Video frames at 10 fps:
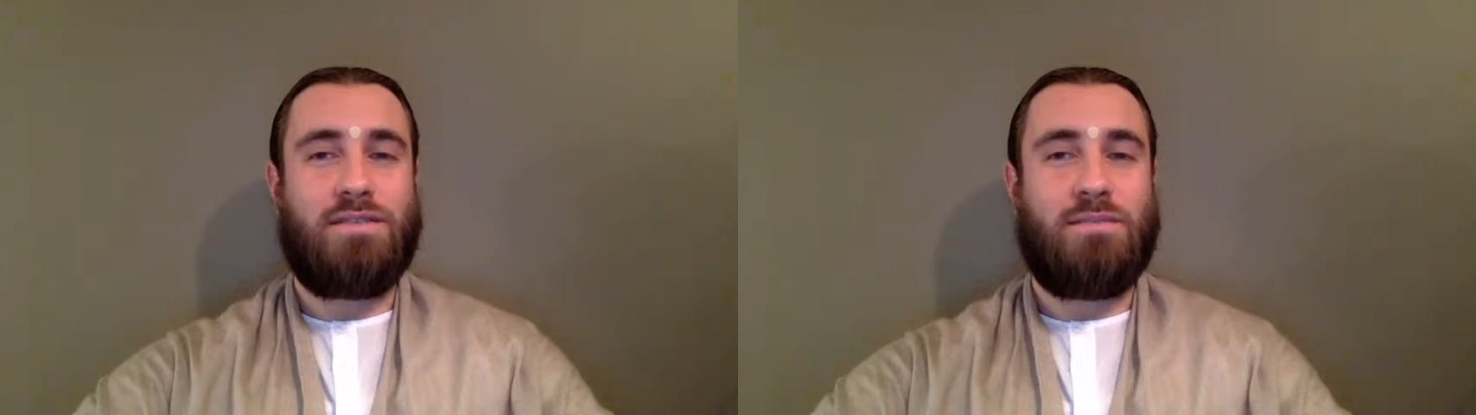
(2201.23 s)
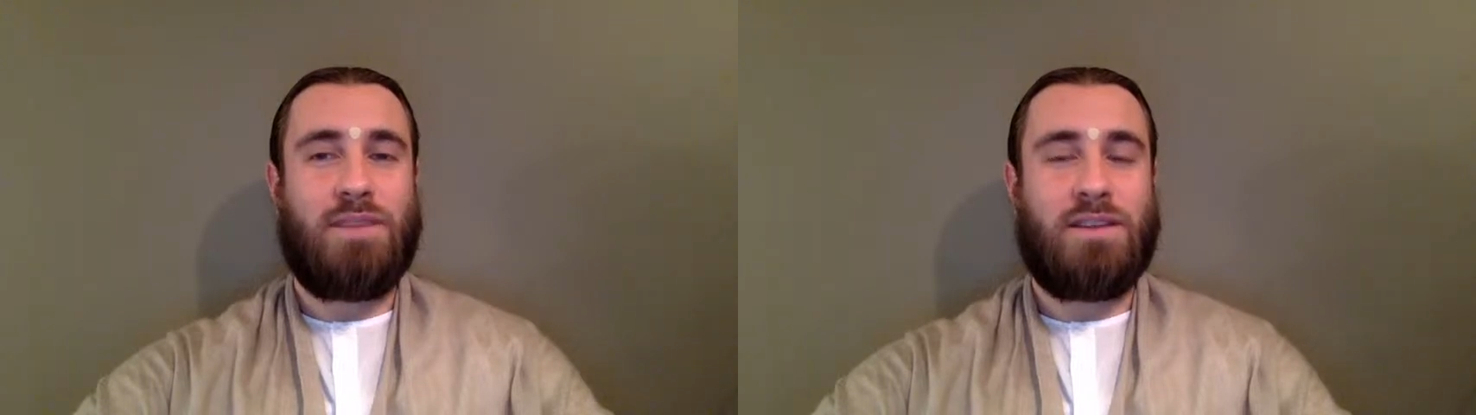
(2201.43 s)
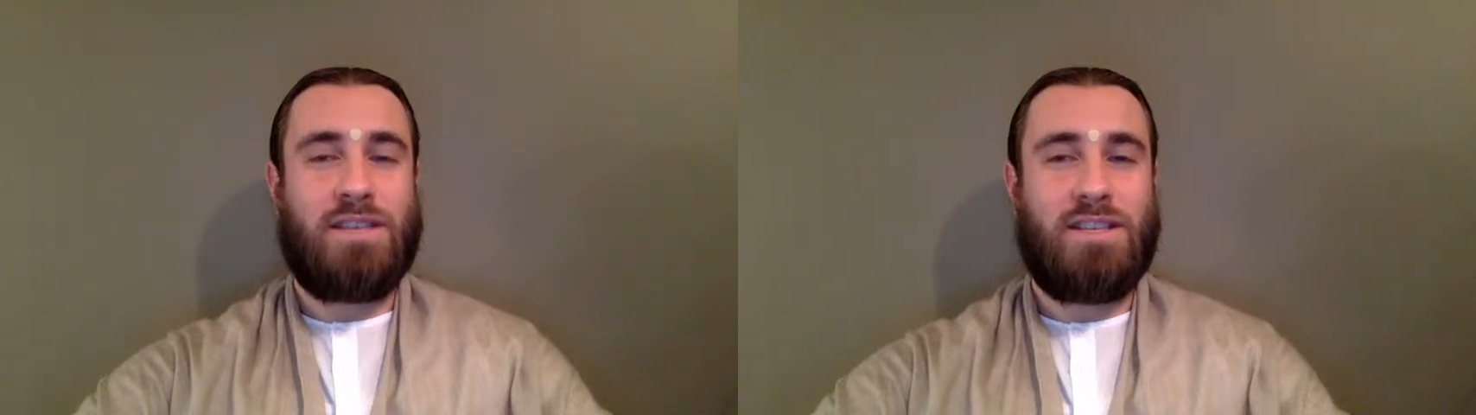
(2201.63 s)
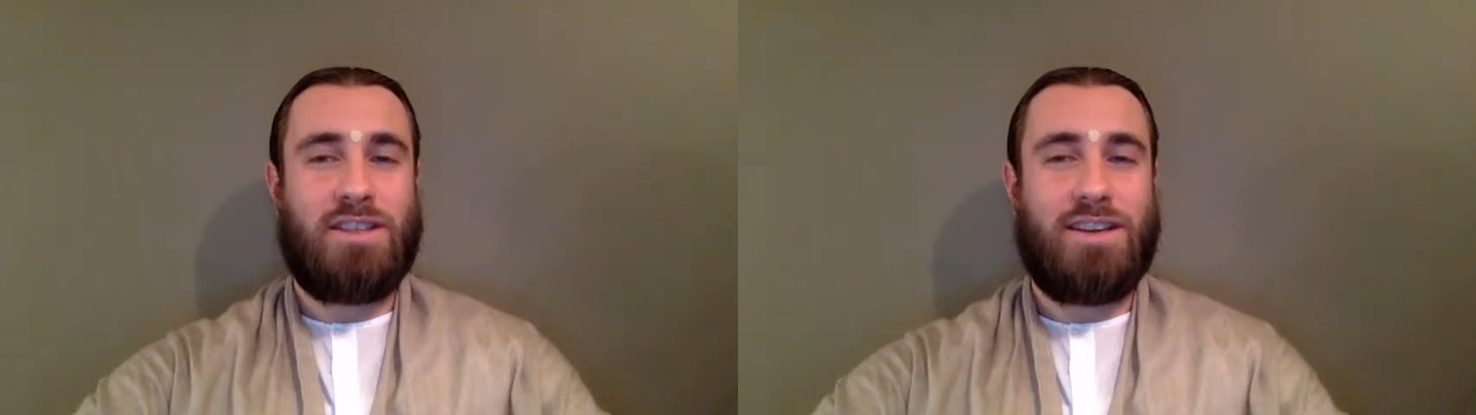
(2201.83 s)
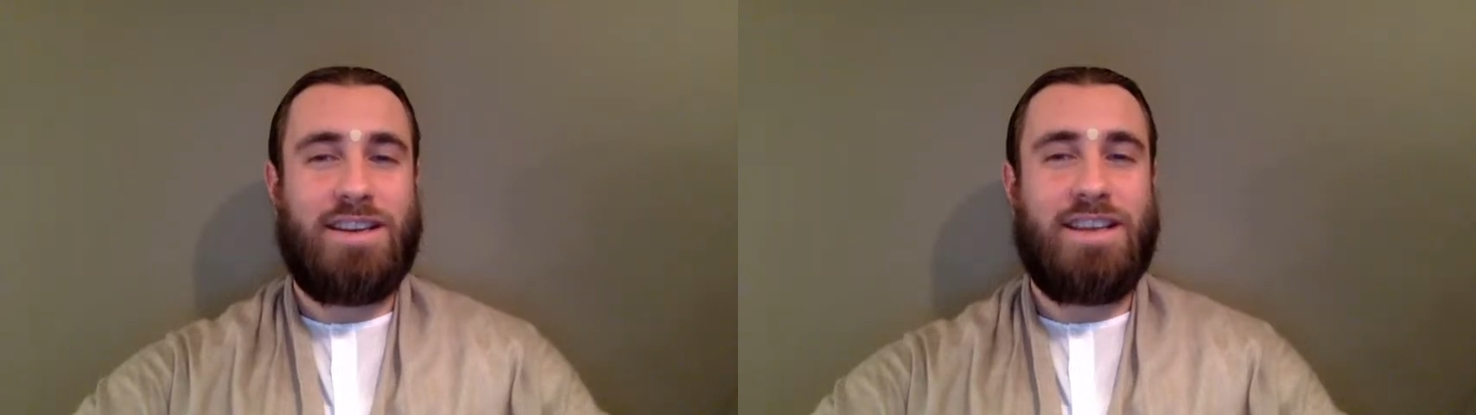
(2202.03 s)
because he
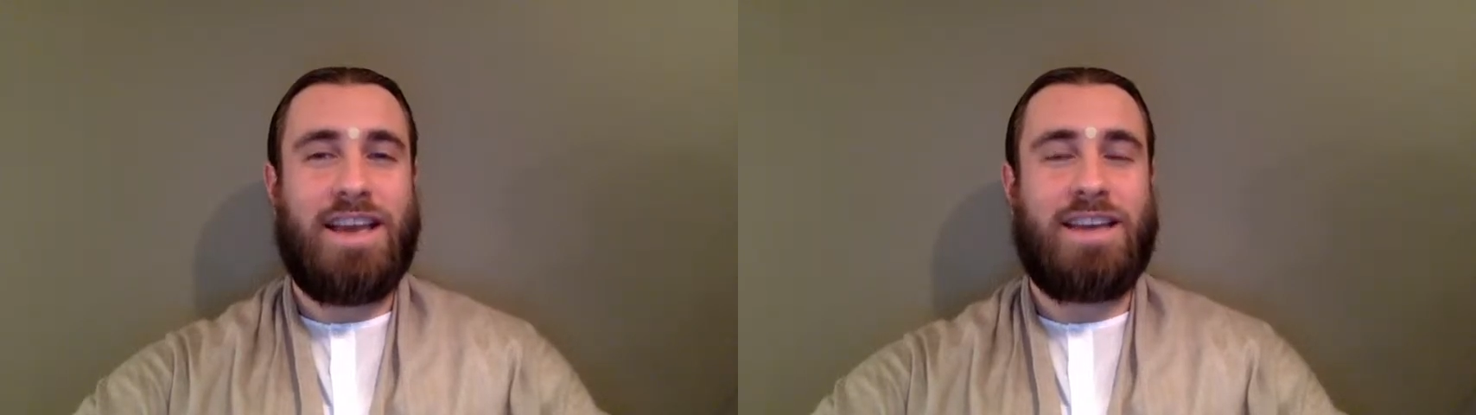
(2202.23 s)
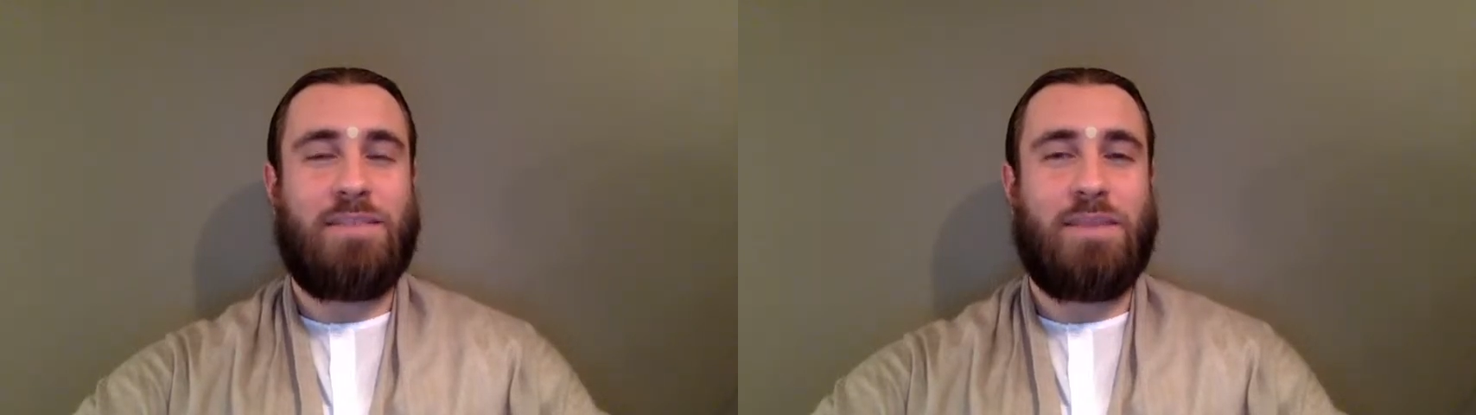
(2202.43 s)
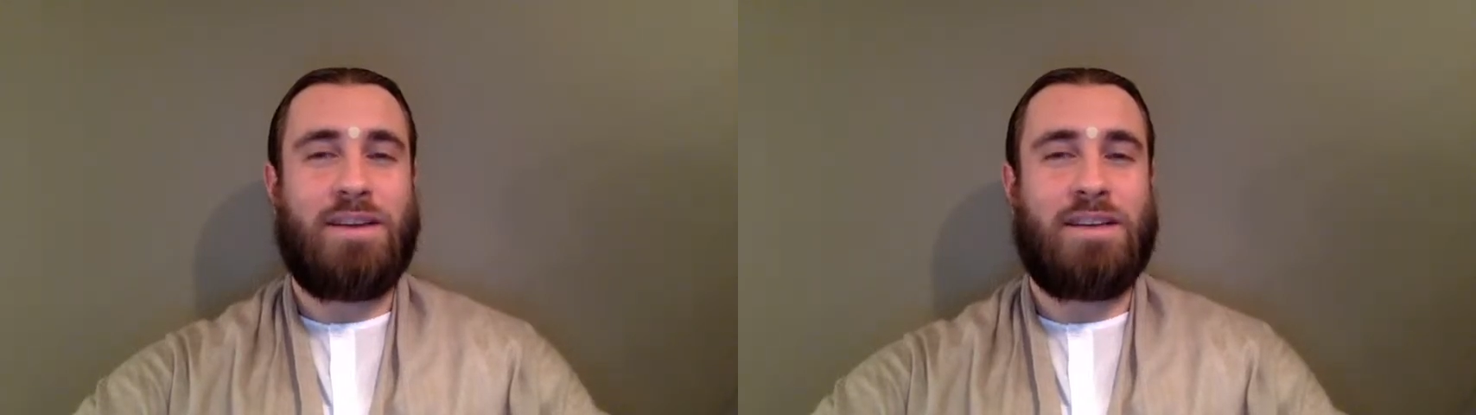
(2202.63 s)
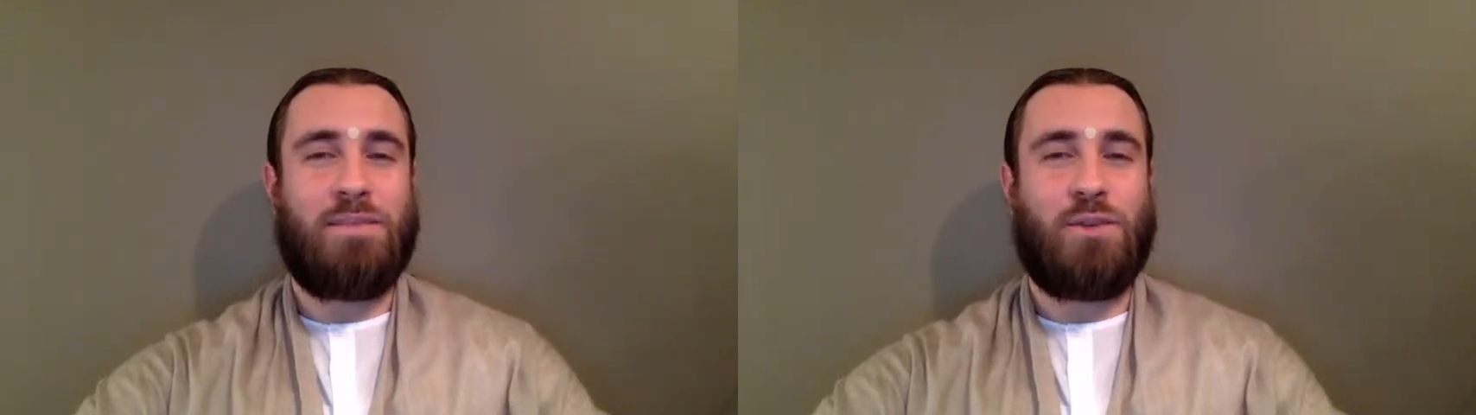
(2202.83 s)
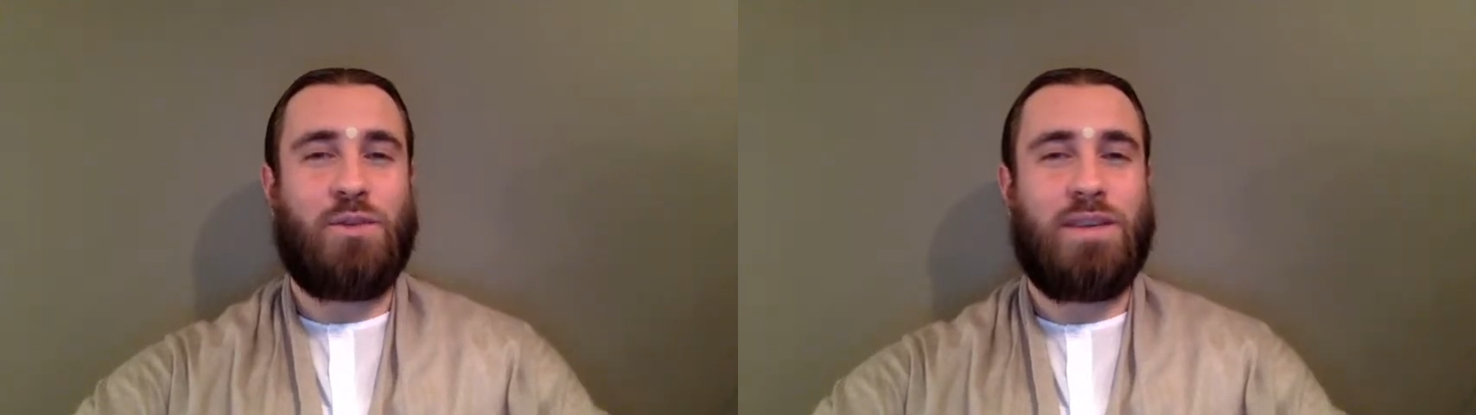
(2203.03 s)
suddenly had appeared in
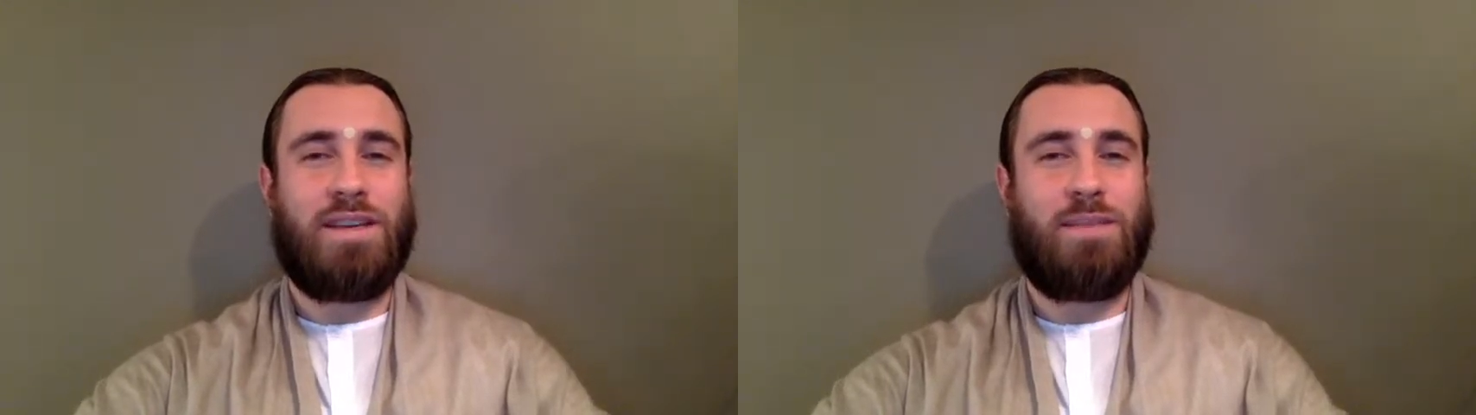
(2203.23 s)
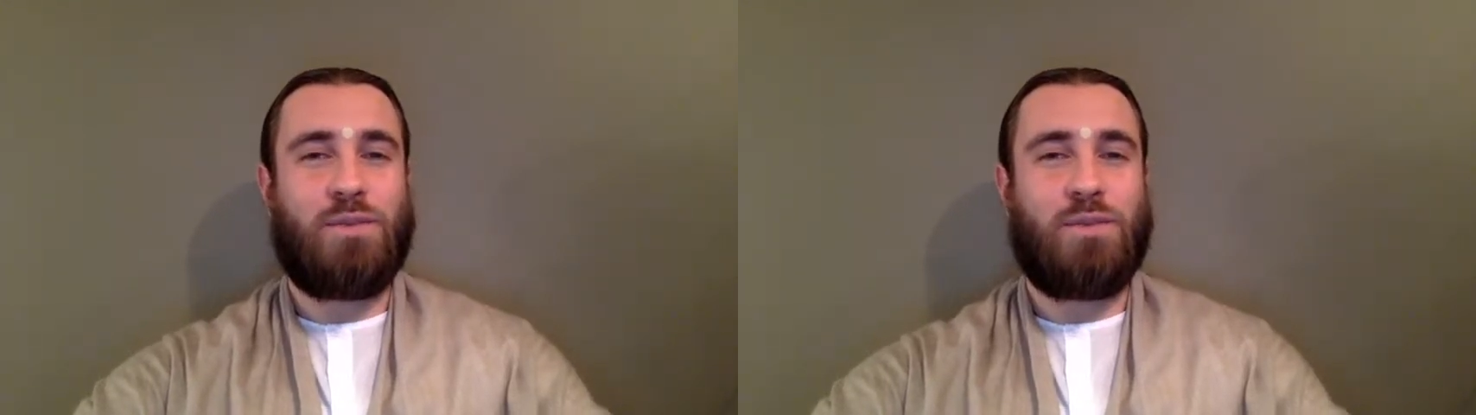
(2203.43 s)
between them,